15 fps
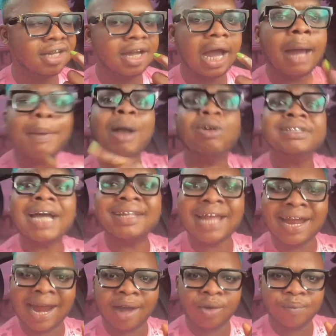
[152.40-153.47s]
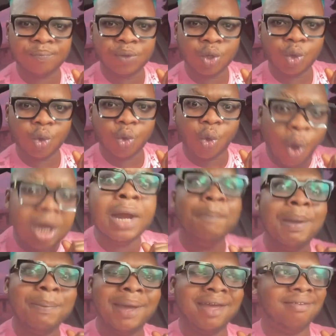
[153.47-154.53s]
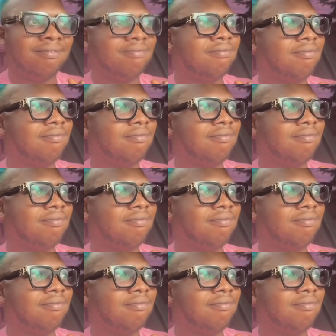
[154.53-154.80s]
Abeiku Santana, who did BB?